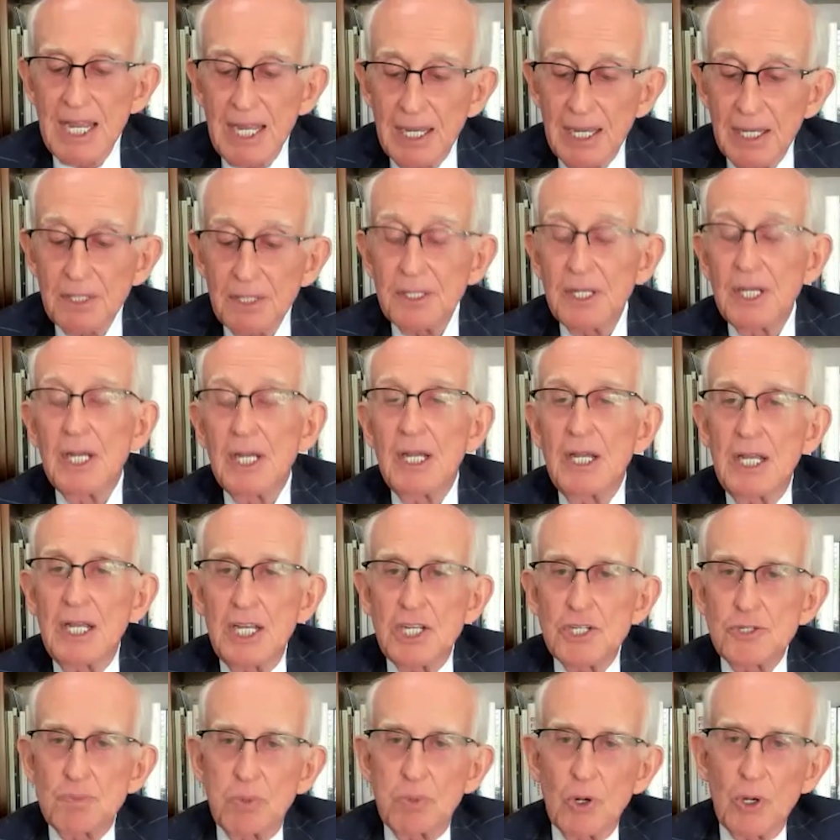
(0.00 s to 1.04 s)
and
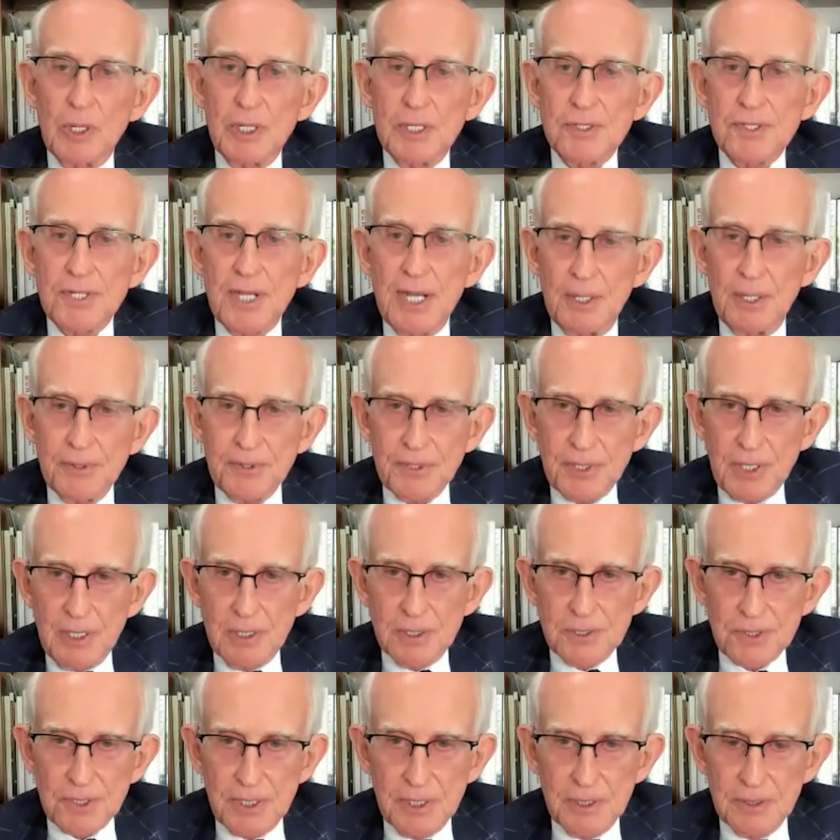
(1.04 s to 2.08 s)
he's brought his
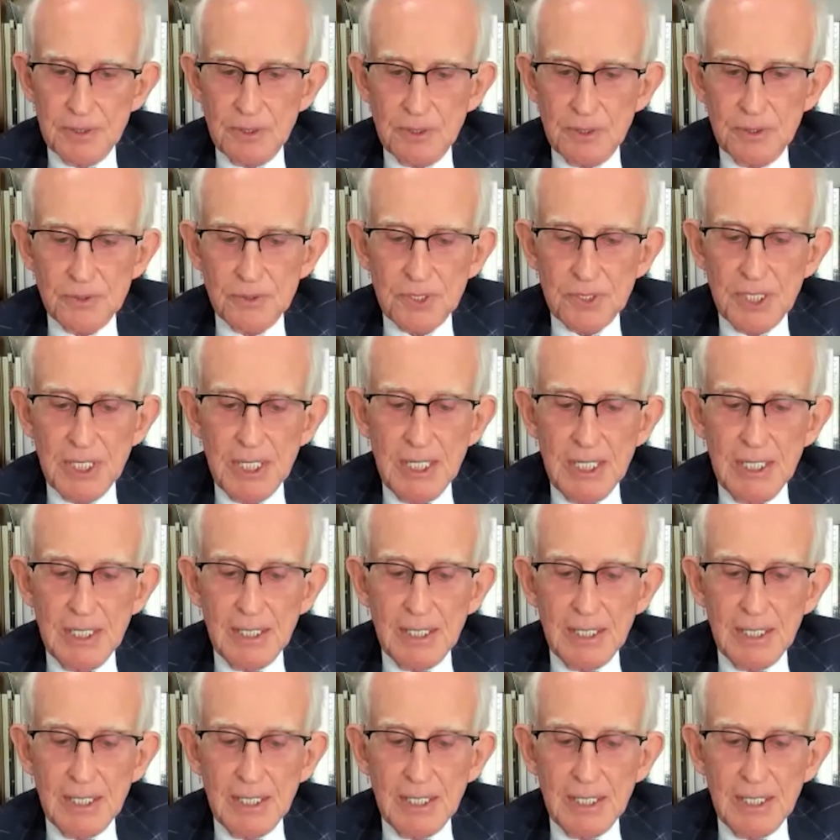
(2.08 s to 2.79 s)
healthcare skills